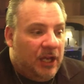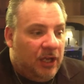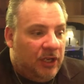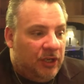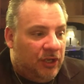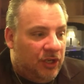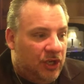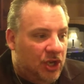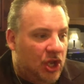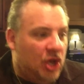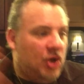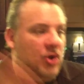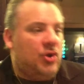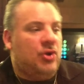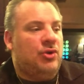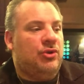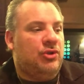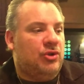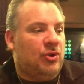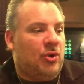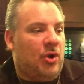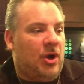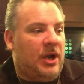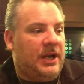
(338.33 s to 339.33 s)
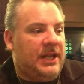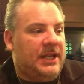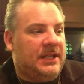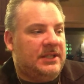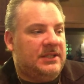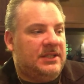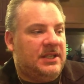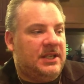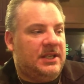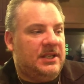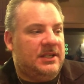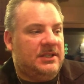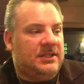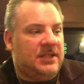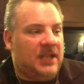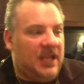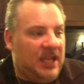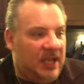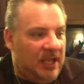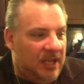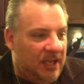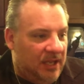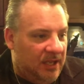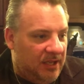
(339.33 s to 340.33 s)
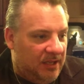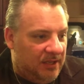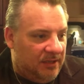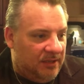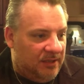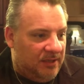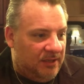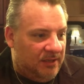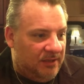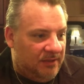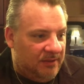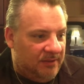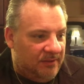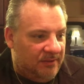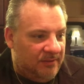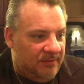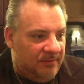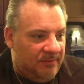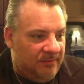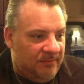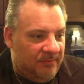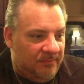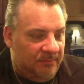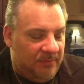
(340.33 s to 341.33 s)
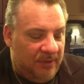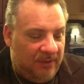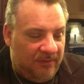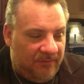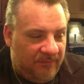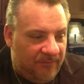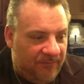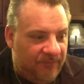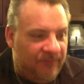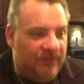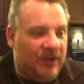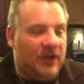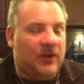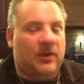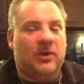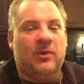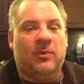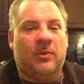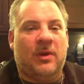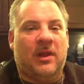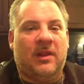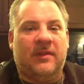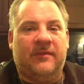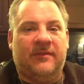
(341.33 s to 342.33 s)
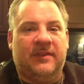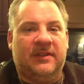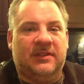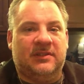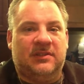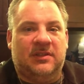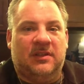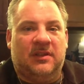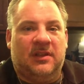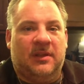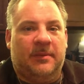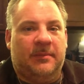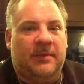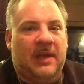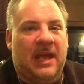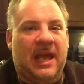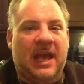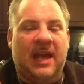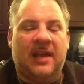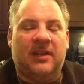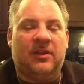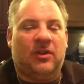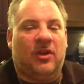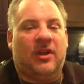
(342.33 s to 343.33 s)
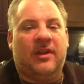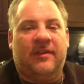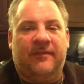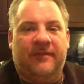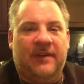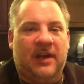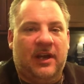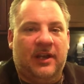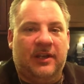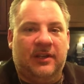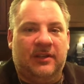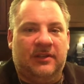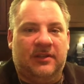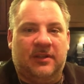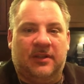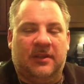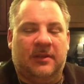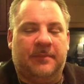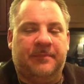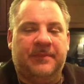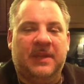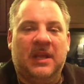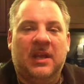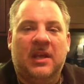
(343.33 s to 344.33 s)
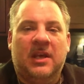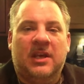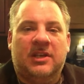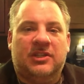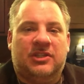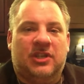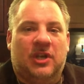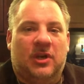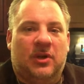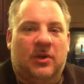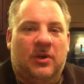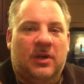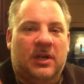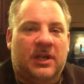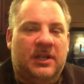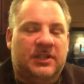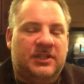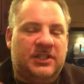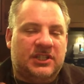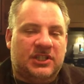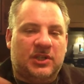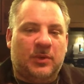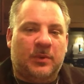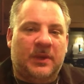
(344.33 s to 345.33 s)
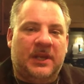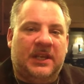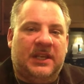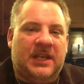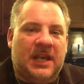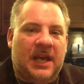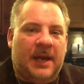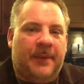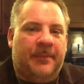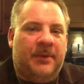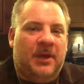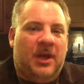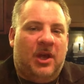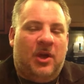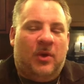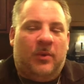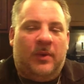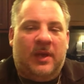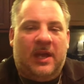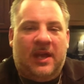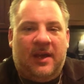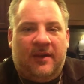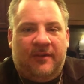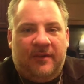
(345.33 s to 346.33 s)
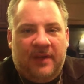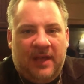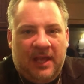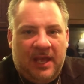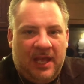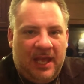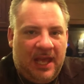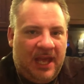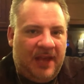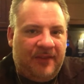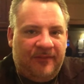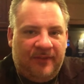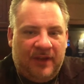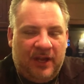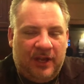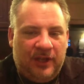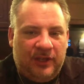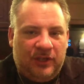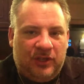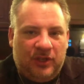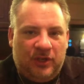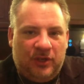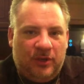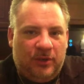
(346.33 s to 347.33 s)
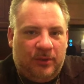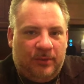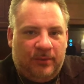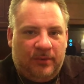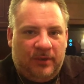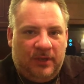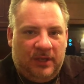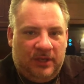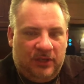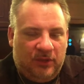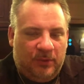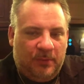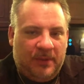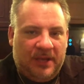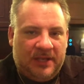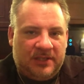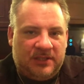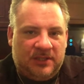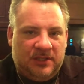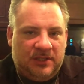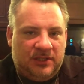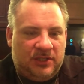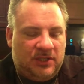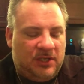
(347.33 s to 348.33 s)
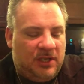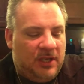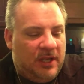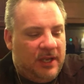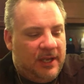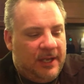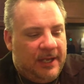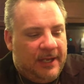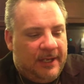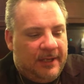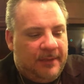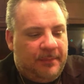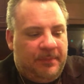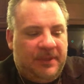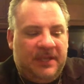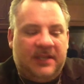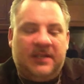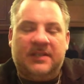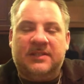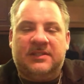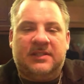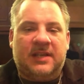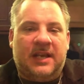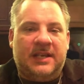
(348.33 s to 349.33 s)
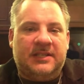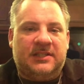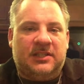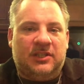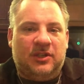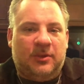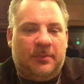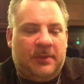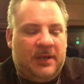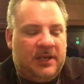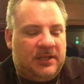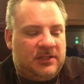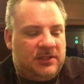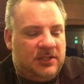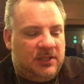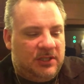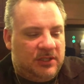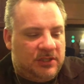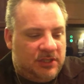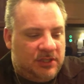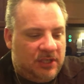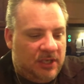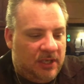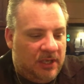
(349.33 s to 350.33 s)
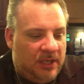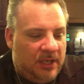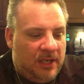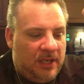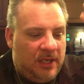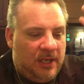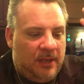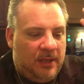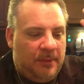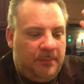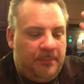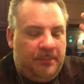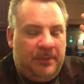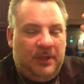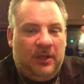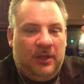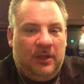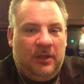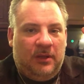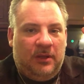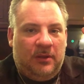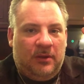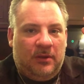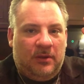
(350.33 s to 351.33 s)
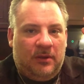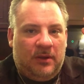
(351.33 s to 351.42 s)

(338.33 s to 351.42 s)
who your audience is and be very relevant to them, add a lot of value to them. So just to recap, we have add value in your message, be concise in your message, be